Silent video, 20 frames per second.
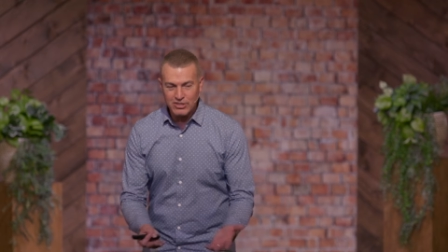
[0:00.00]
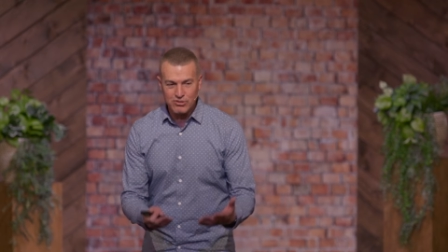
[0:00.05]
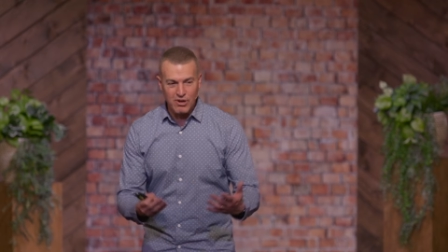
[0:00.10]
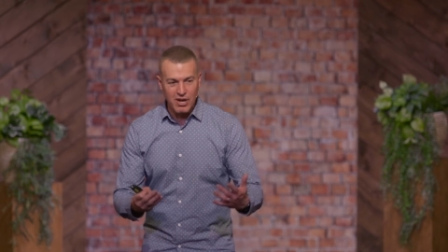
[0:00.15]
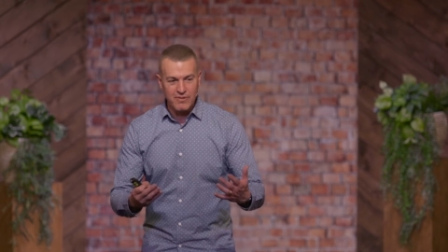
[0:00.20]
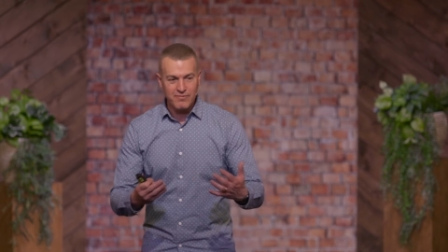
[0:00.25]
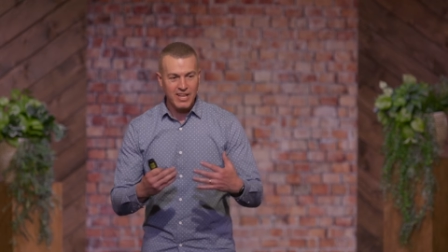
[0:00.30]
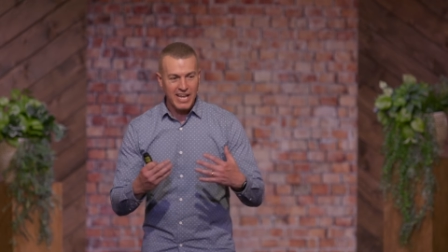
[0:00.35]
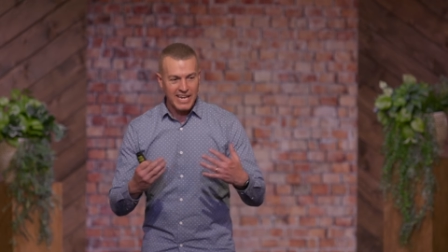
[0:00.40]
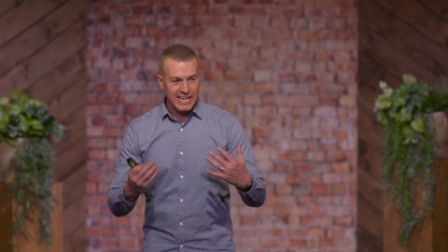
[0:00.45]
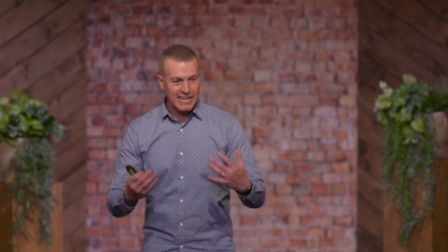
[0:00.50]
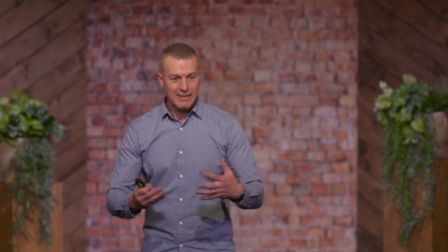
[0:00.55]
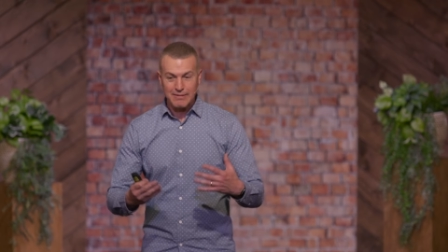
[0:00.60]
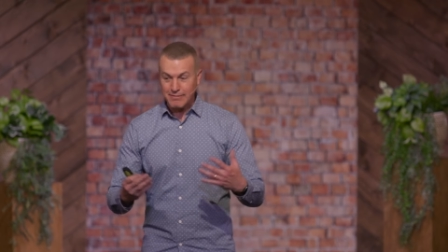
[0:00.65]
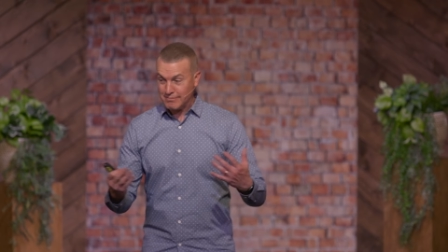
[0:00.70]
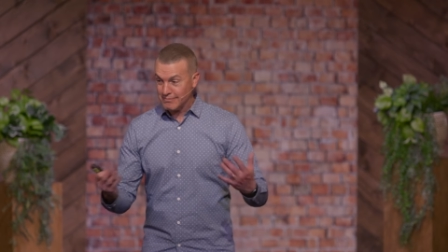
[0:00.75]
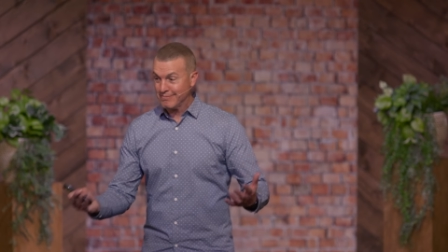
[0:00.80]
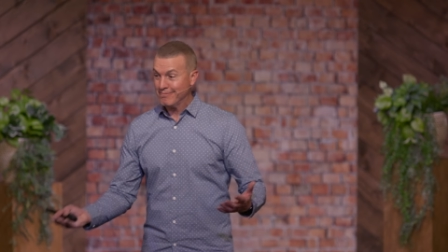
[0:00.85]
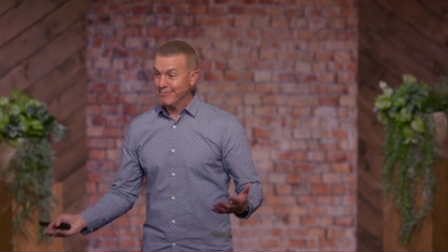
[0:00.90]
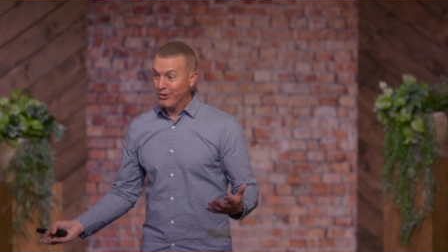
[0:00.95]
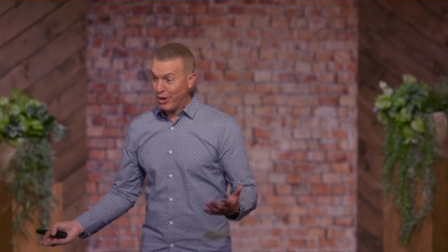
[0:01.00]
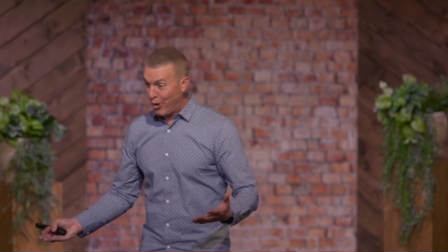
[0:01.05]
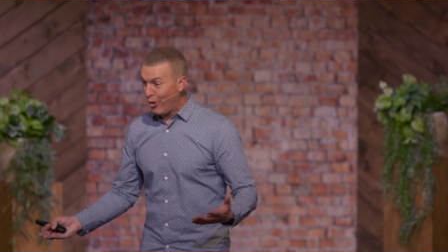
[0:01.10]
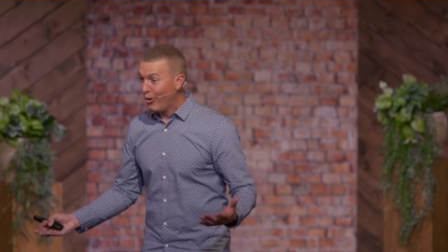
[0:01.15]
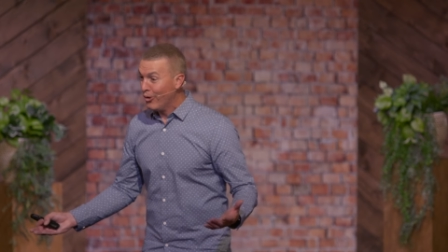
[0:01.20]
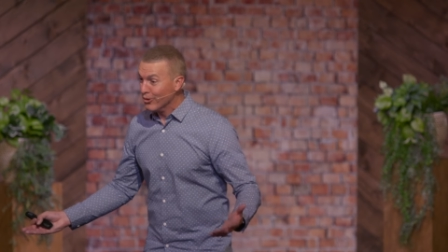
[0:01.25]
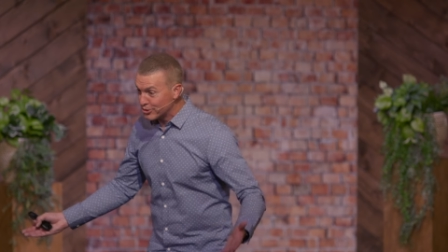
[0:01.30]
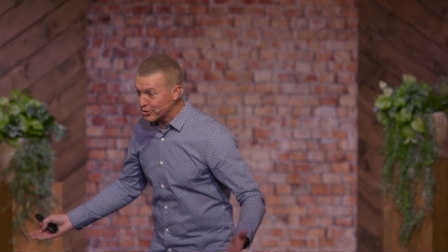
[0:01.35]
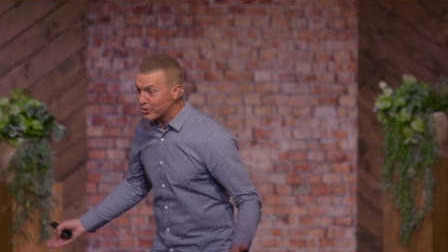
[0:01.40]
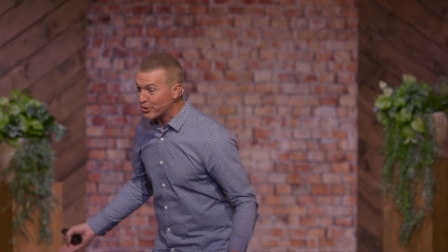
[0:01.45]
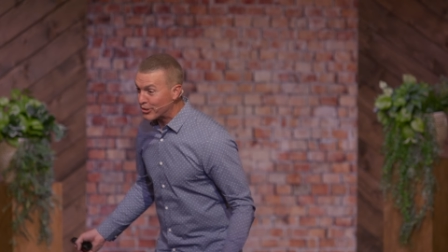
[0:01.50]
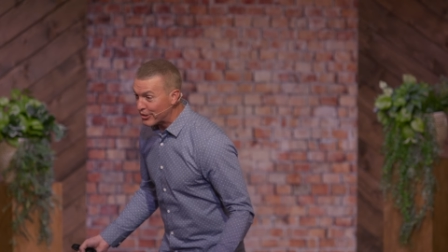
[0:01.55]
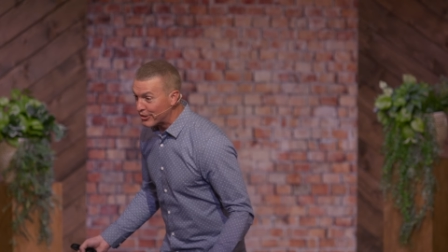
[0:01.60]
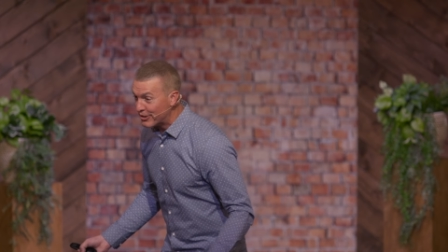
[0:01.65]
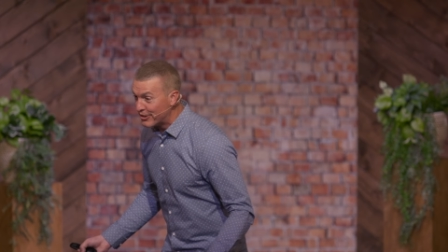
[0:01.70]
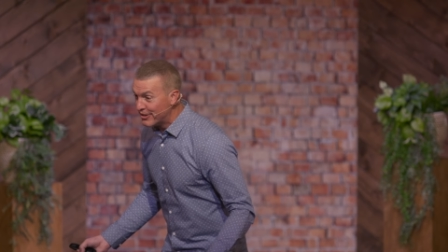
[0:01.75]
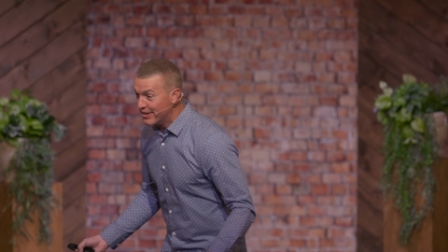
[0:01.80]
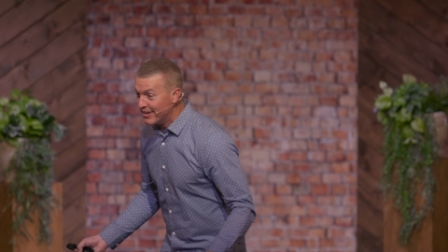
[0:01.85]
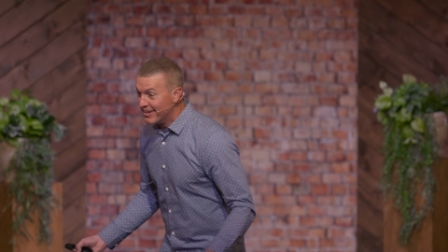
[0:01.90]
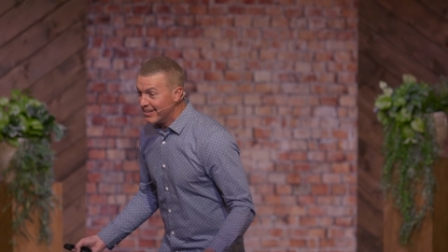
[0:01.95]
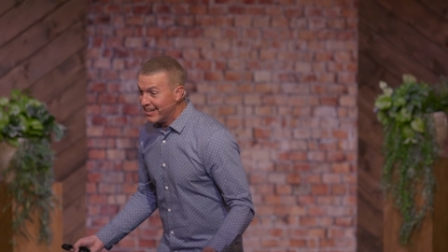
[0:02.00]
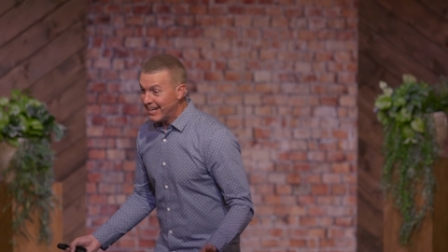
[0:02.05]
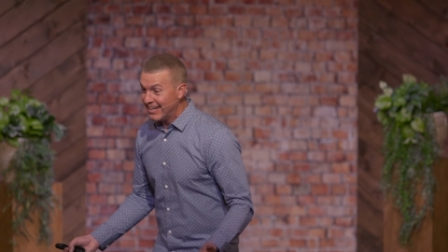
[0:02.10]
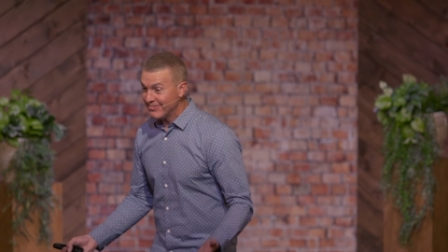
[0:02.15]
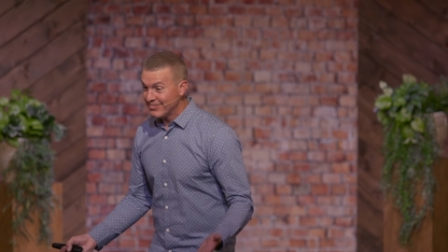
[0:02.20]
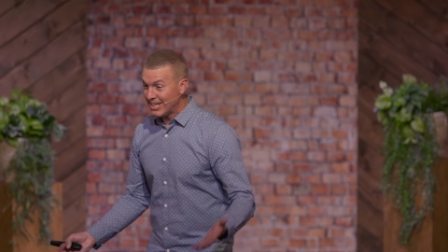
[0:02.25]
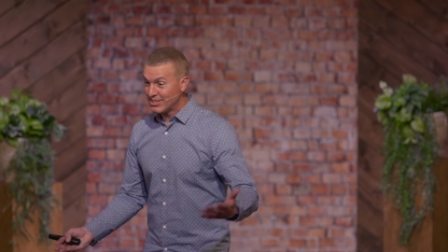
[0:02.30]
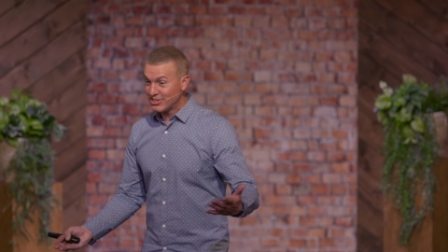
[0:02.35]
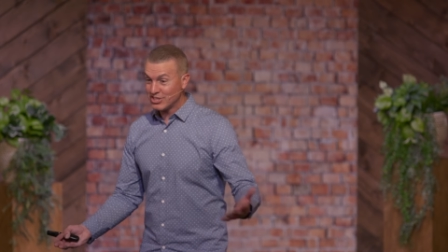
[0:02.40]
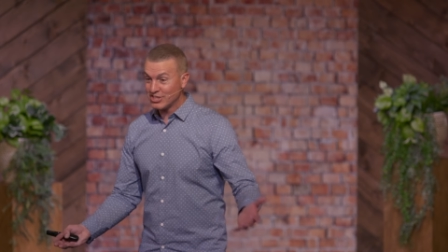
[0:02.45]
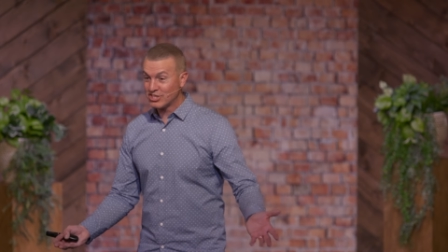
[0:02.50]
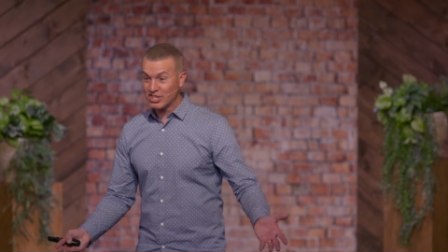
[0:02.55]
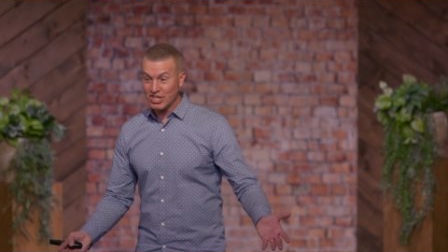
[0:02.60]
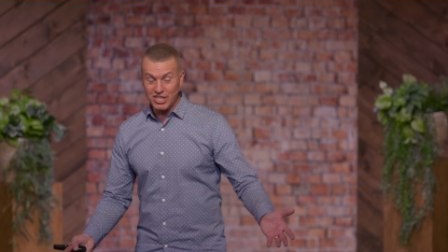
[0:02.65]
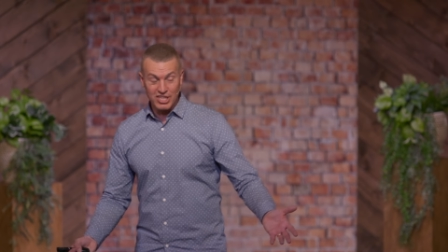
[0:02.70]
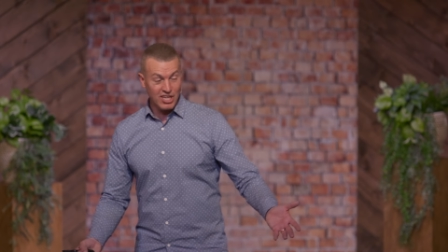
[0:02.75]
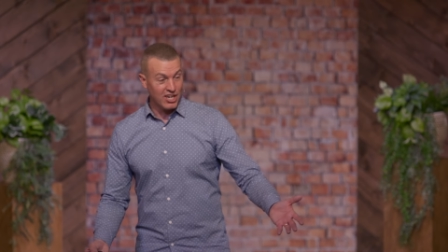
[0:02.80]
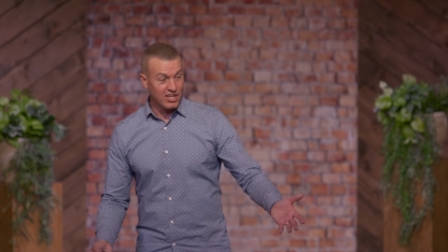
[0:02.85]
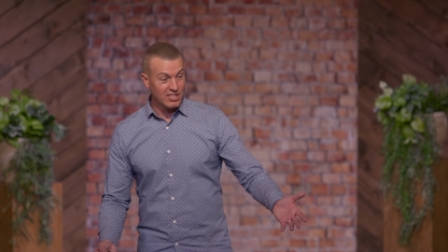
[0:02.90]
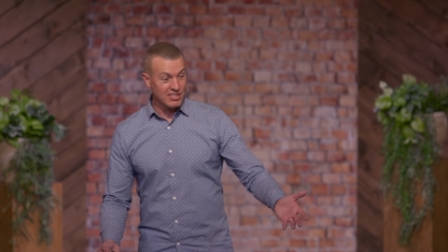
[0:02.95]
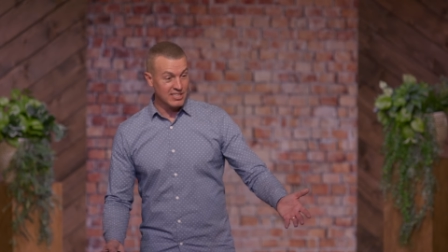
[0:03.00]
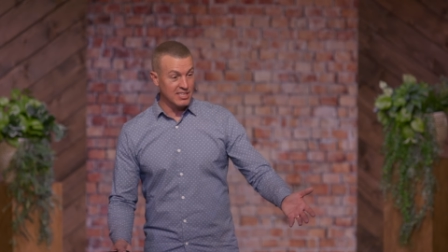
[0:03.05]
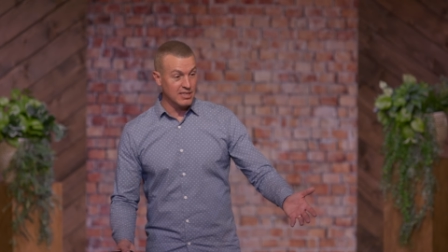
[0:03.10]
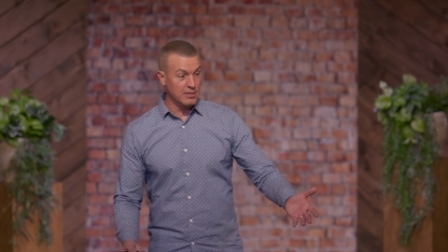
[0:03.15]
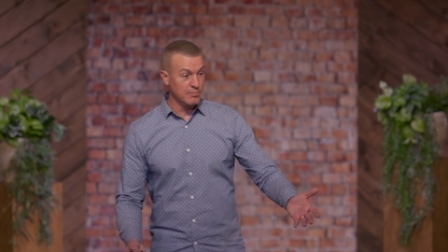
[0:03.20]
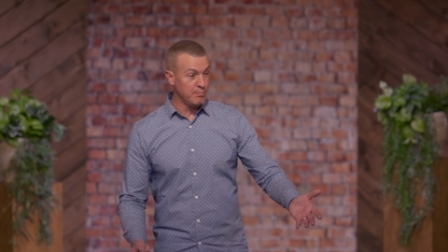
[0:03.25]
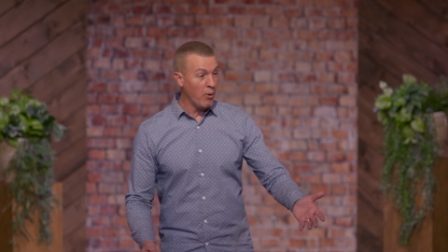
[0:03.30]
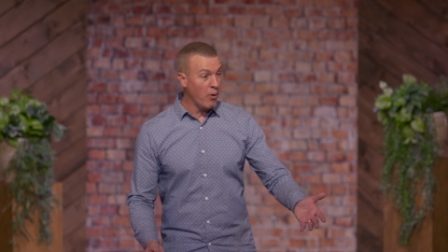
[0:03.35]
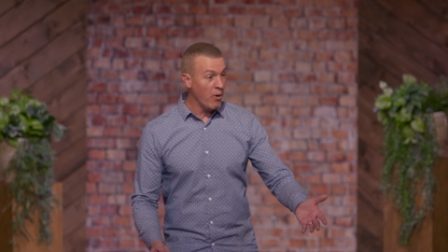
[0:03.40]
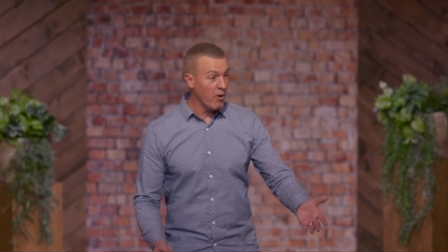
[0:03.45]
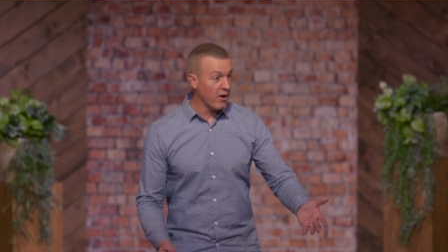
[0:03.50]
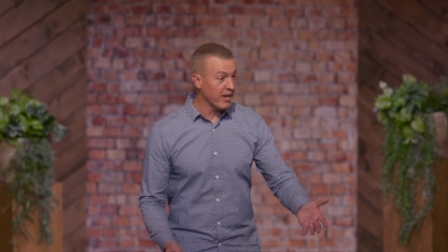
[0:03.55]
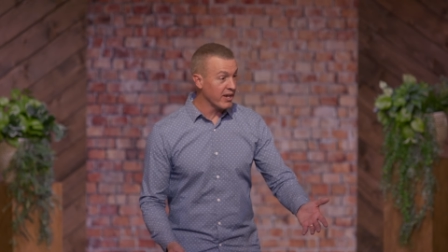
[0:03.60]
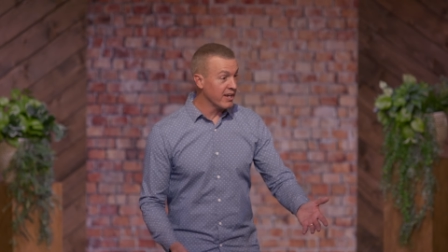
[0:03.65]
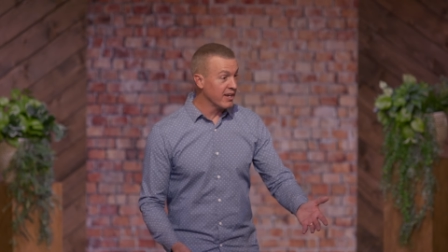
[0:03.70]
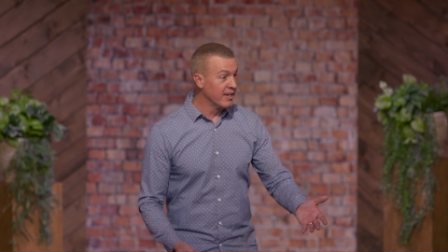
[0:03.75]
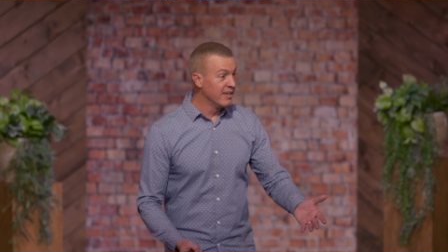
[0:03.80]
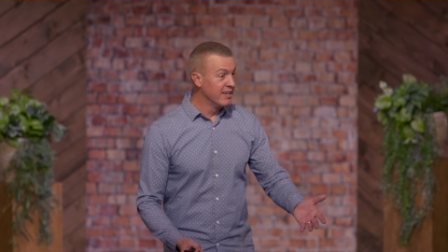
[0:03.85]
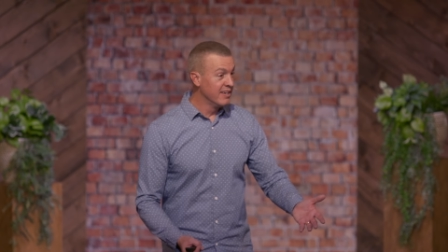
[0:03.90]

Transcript: So I'm like older. I'm not just a young little boy.